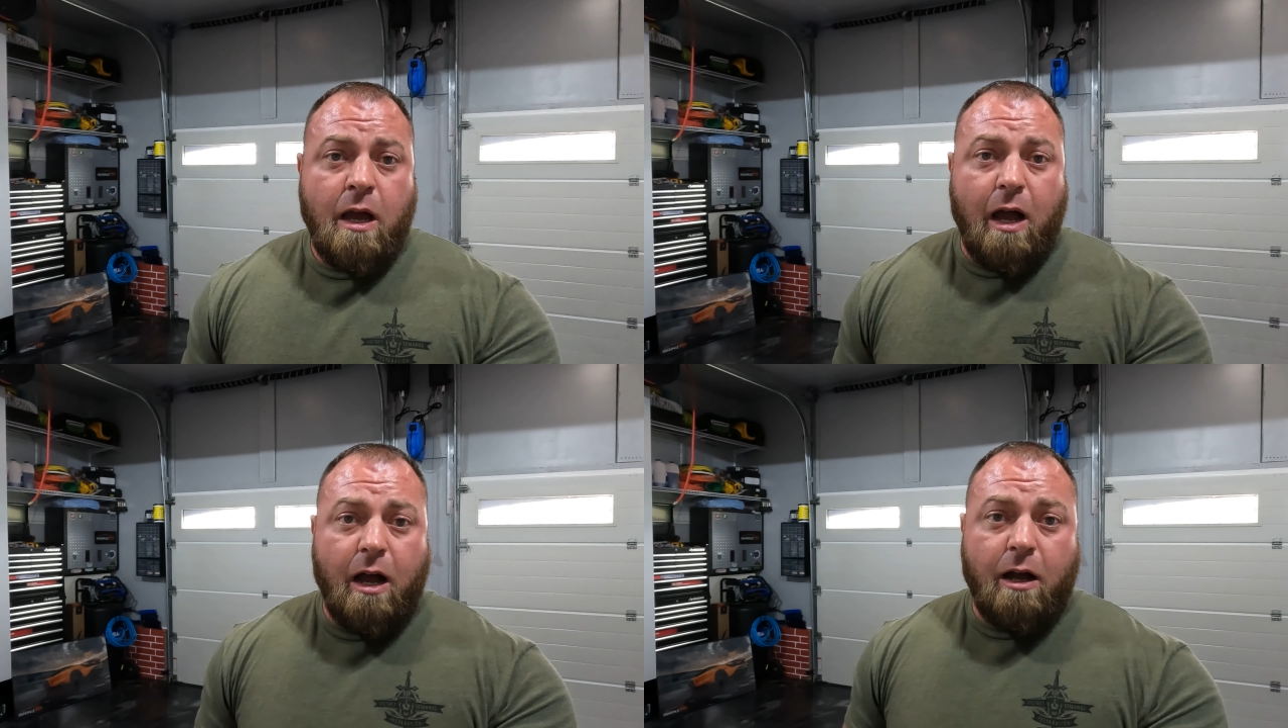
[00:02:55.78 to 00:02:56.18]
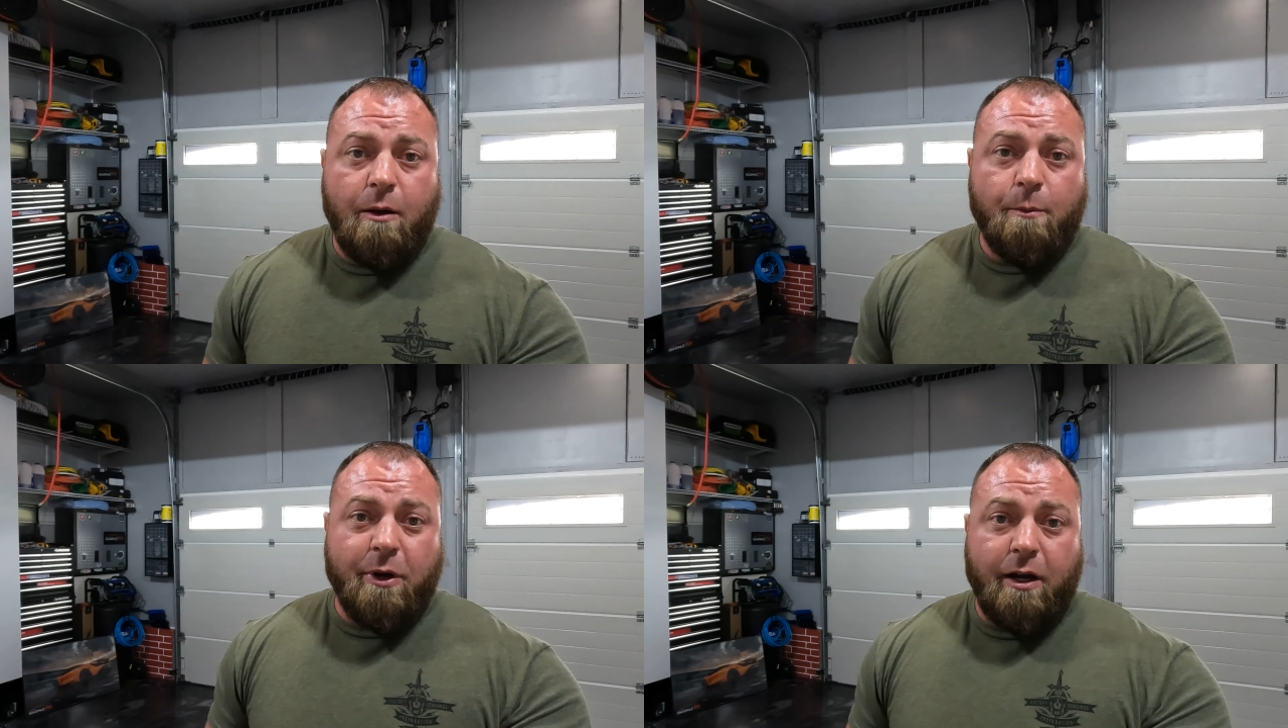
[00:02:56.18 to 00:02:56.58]

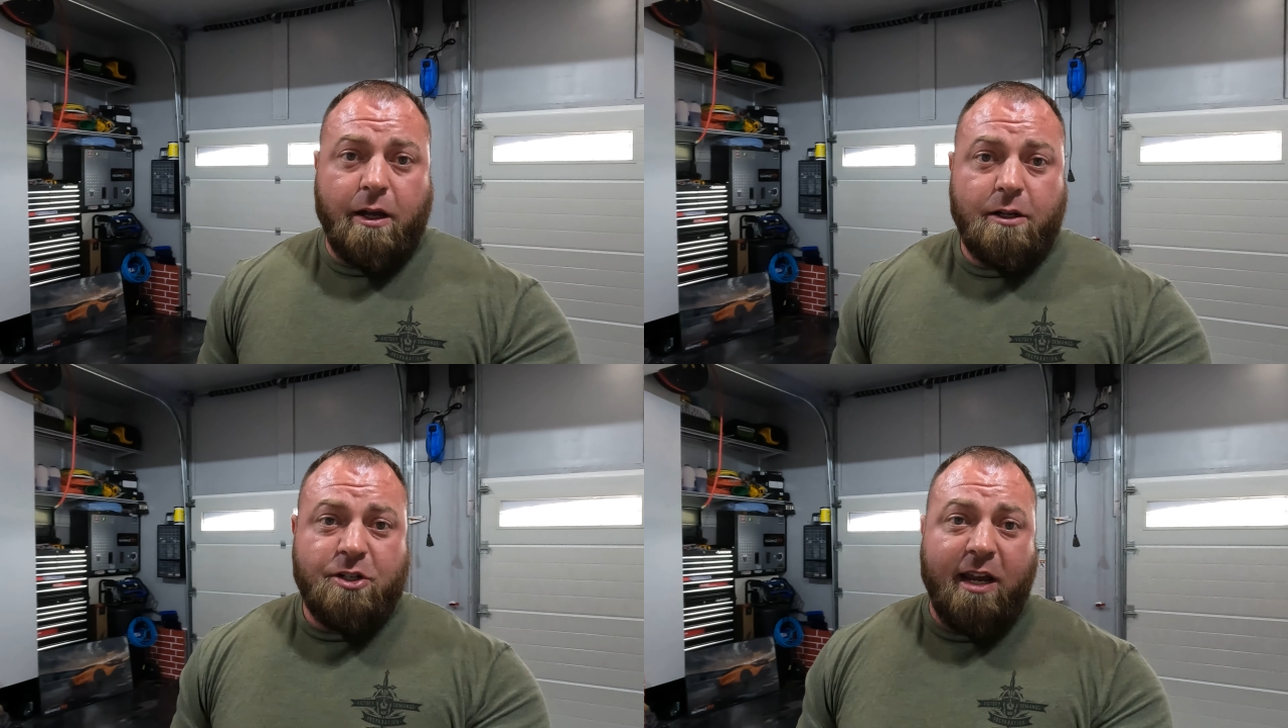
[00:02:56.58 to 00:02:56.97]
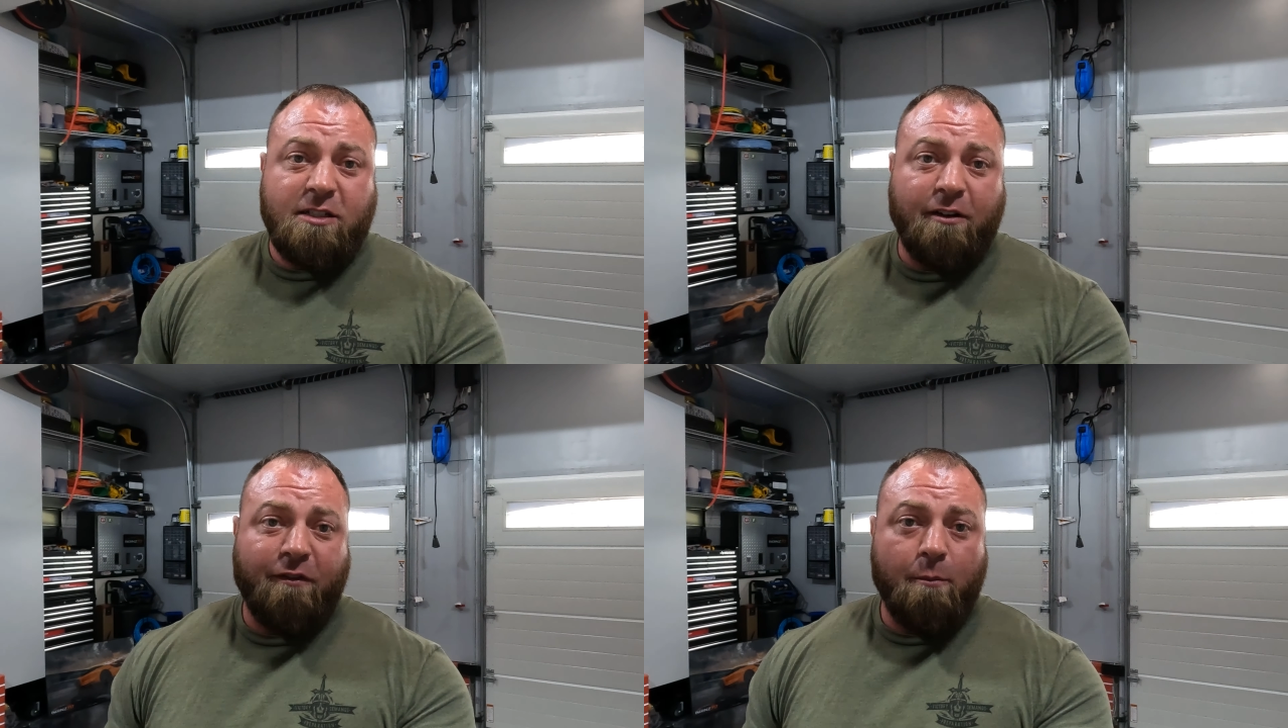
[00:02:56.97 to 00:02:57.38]
Uh, but
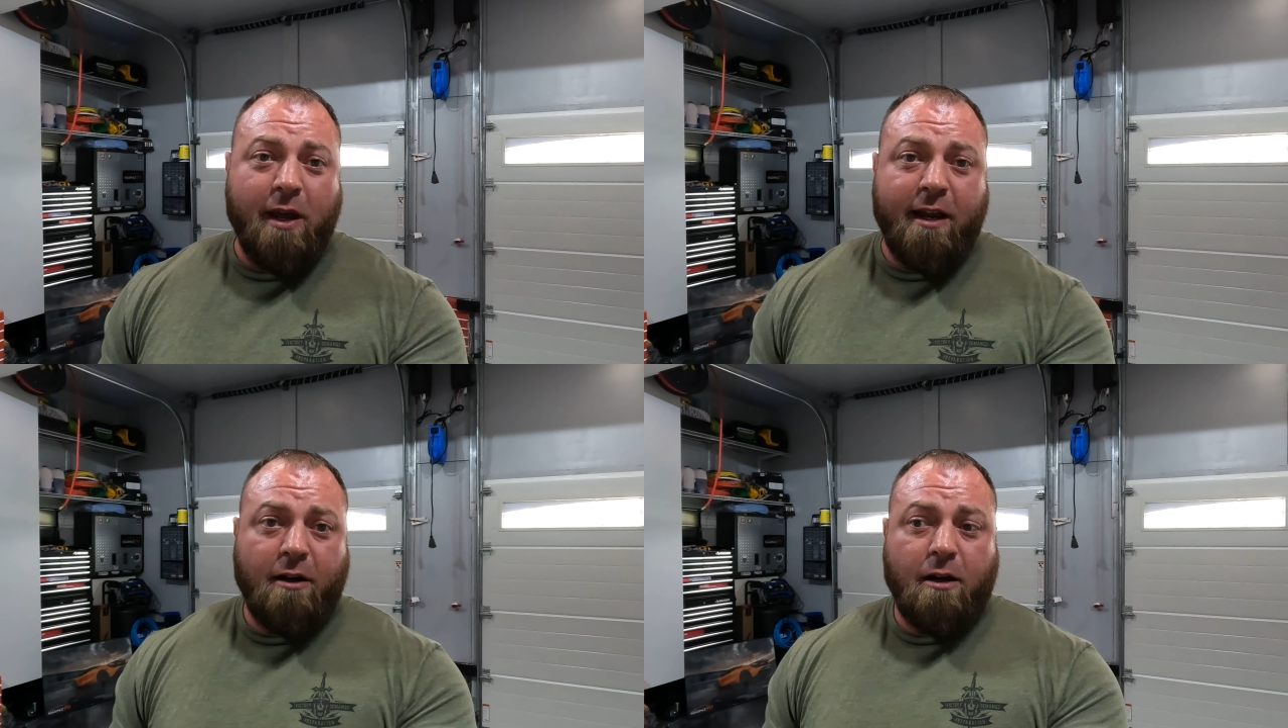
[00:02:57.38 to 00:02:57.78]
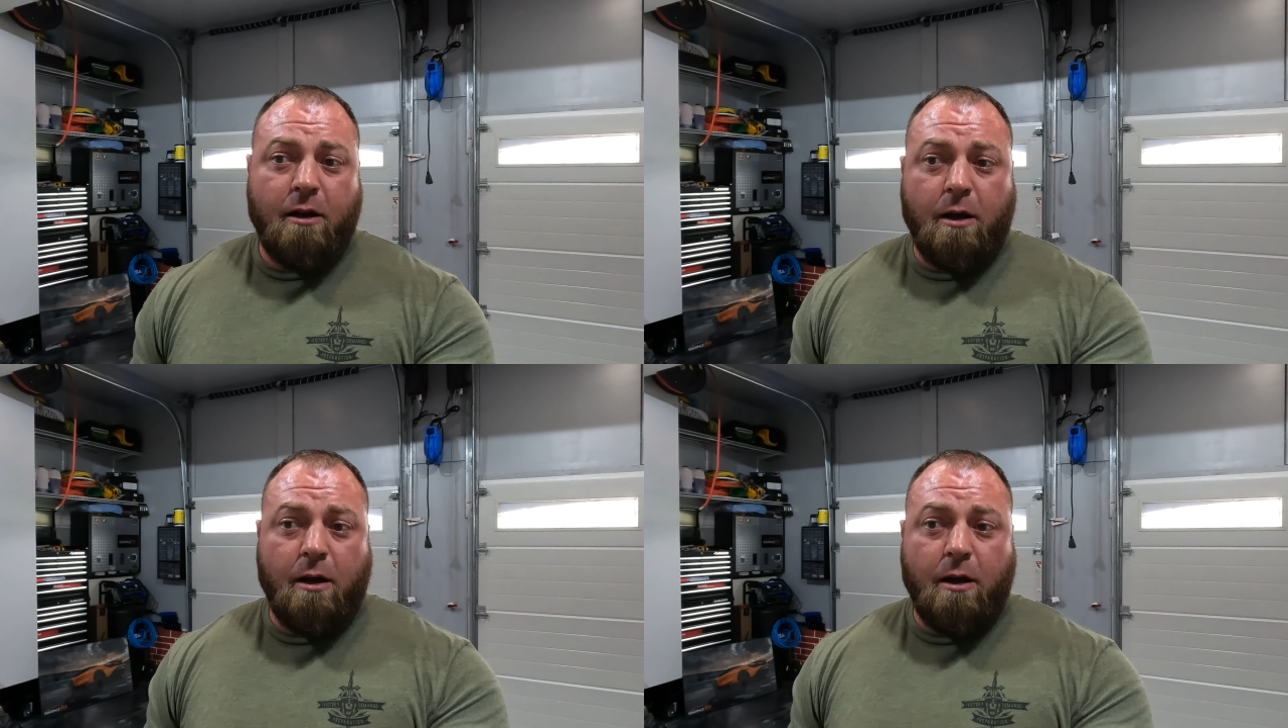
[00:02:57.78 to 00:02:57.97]
Jason from Baker